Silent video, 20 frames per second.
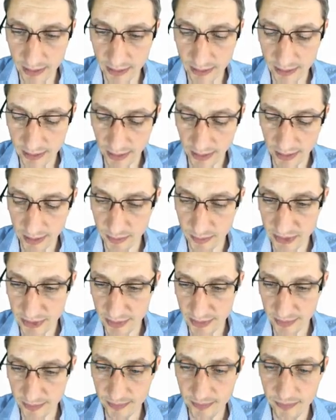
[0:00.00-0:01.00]

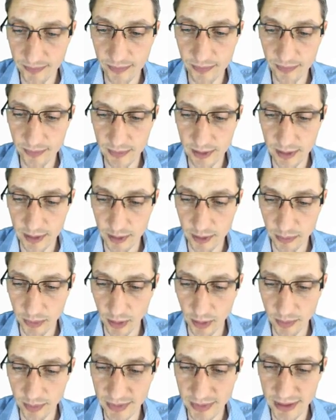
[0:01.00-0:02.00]
times the
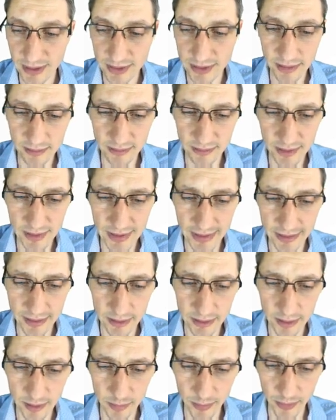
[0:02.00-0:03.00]
probability of the
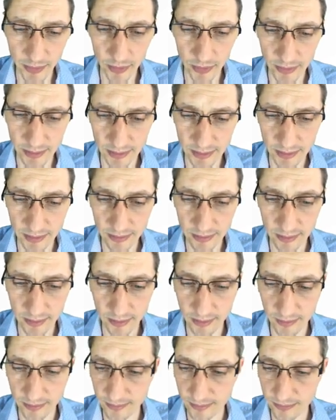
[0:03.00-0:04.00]
second component
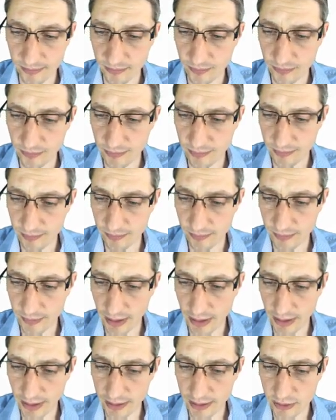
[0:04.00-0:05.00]

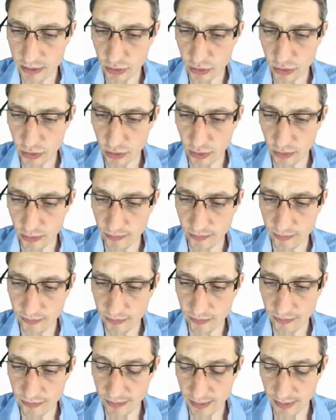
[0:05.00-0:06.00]
x2
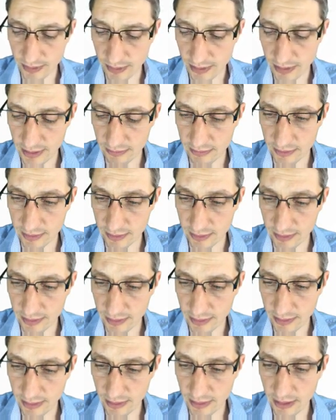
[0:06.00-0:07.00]
given
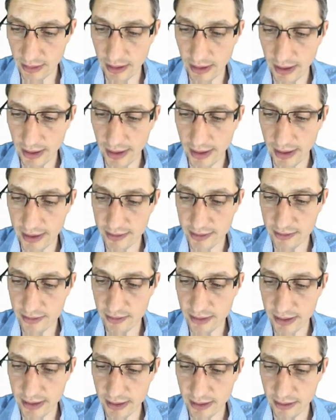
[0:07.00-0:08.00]

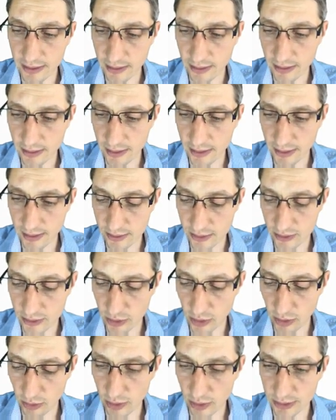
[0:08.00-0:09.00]
x3,
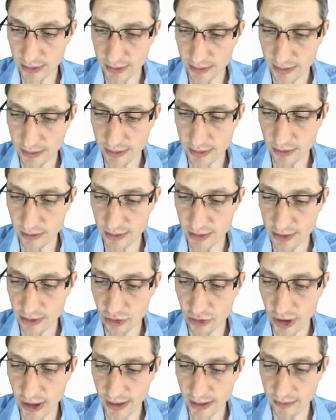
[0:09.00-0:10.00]
so on until
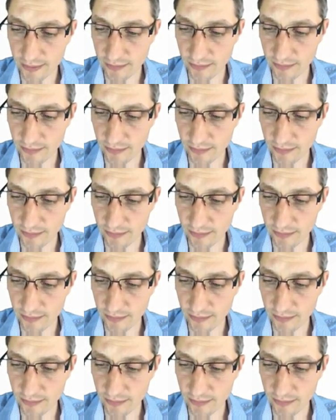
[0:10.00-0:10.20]
cj,